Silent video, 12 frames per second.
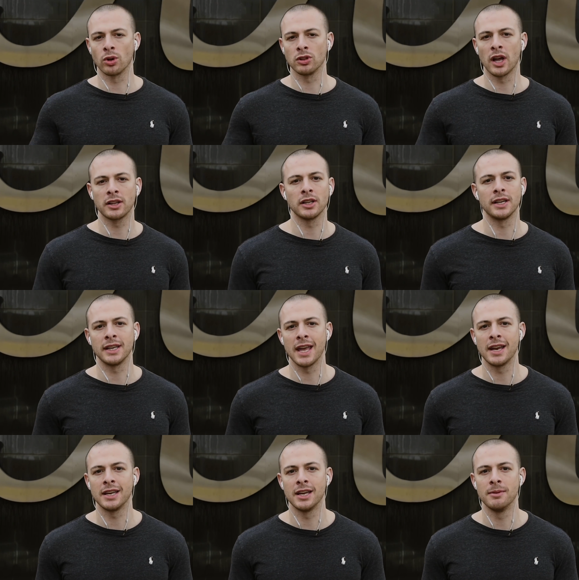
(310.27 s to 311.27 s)
more likely to
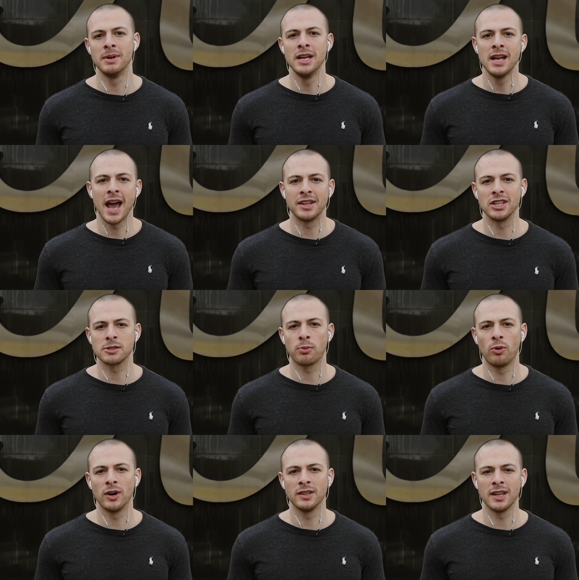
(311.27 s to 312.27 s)
get him at this
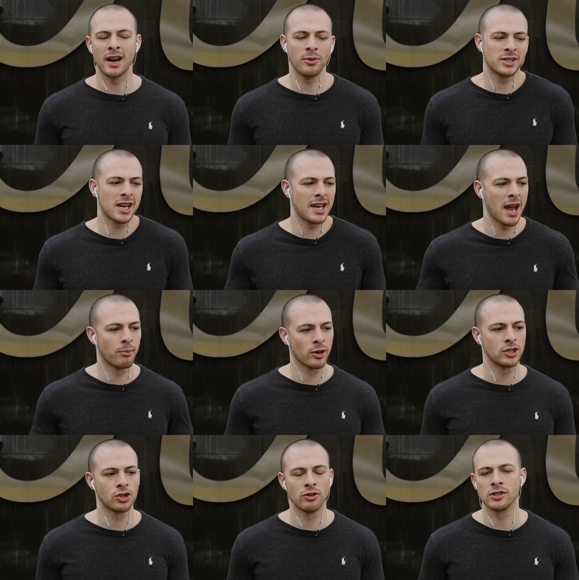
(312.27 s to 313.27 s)
point. And I would say
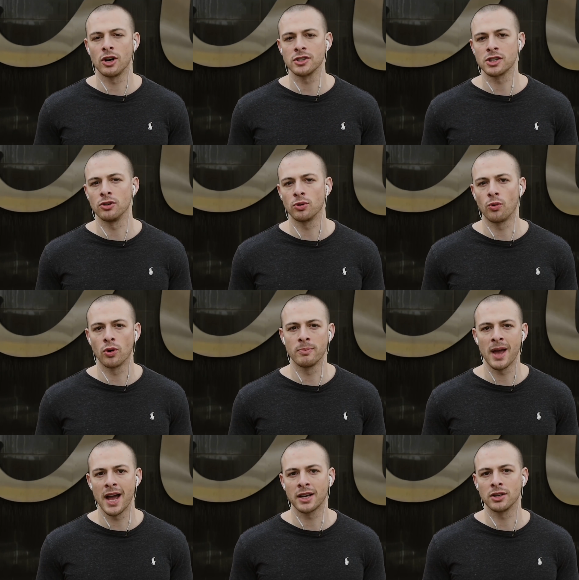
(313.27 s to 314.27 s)
Emory Jones also,
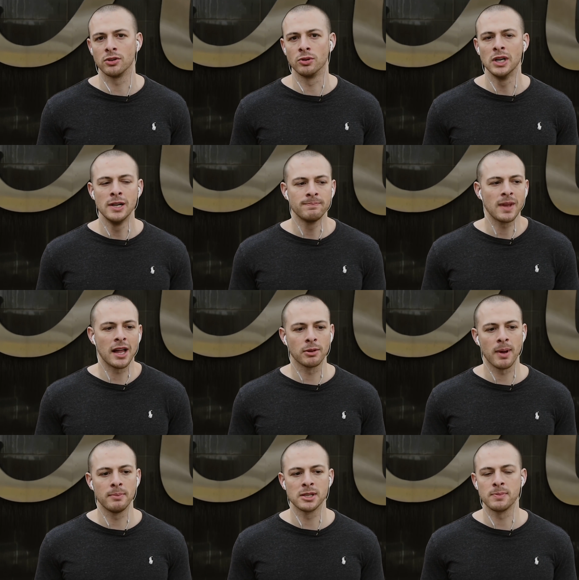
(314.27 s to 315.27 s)
quarterback who
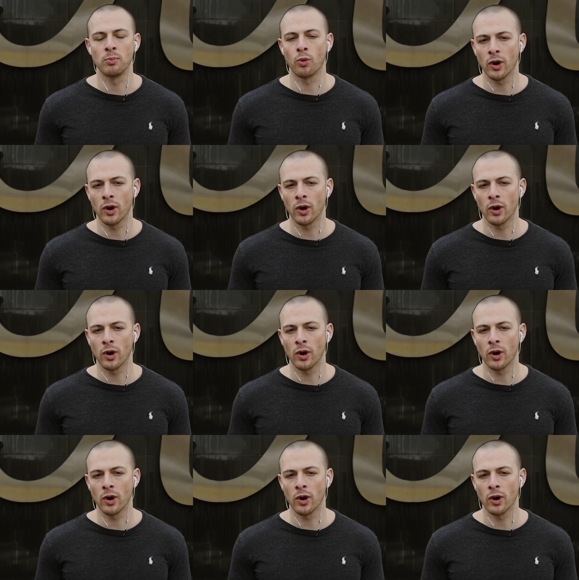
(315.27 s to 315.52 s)
Alabama's been